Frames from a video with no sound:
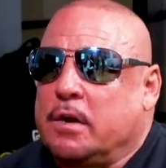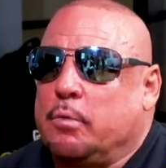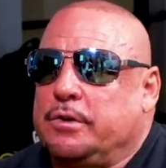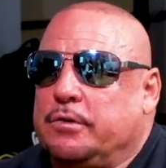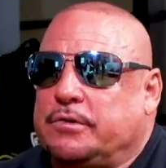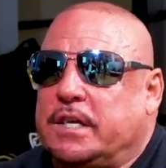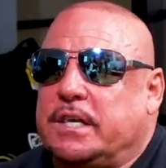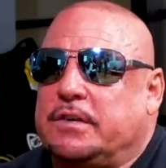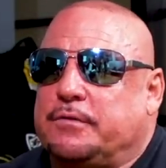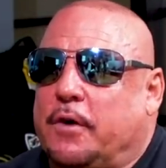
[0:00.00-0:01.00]
When you see
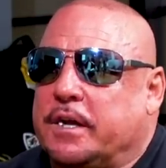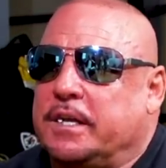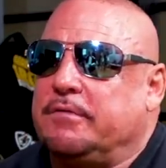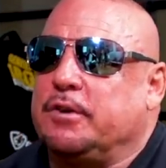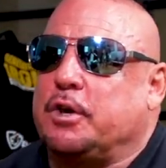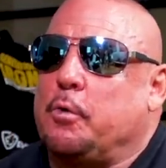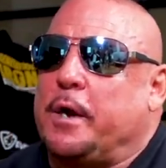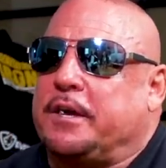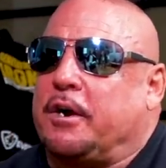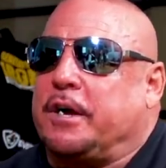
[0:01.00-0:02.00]
these, even a
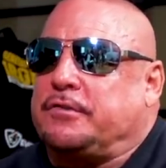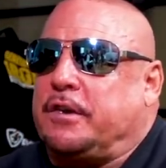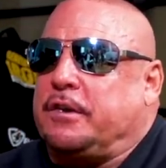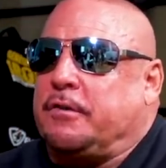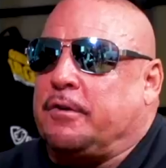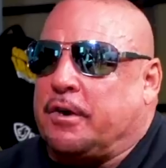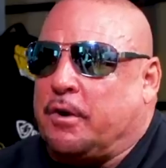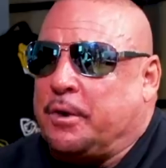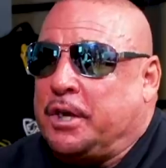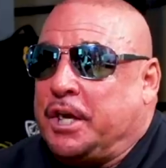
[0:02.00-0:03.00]
Kuwait guy sitting there and they're
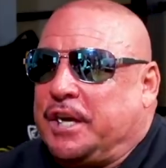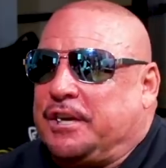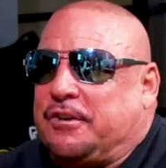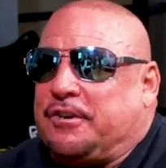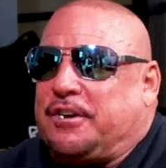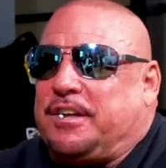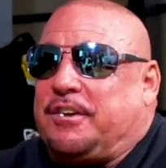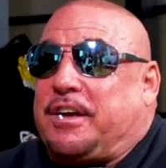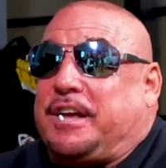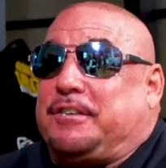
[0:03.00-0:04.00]
going, you know,
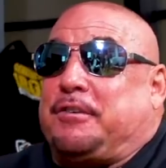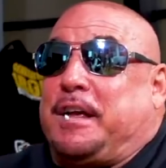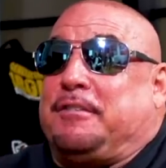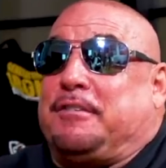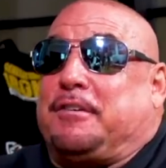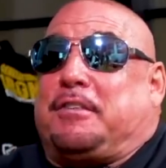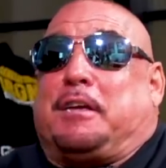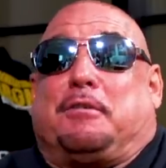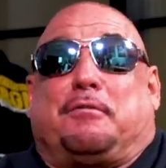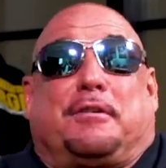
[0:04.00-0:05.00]
I trained.
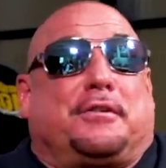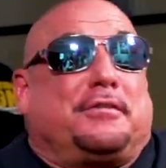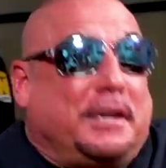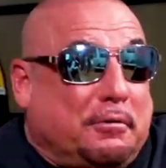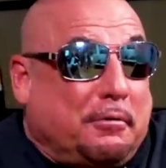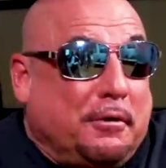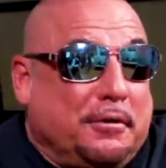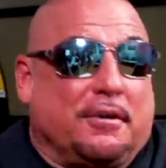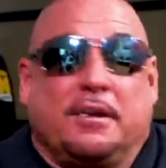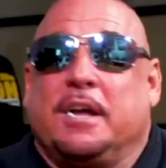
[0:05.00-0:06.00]
Thank you, Crisocito.
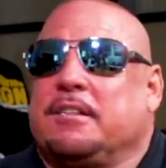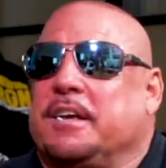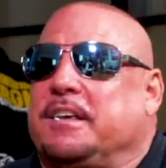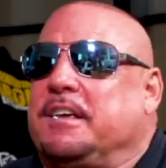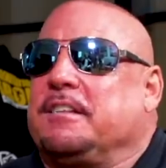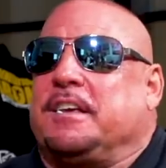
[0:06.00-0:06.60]
You know, like,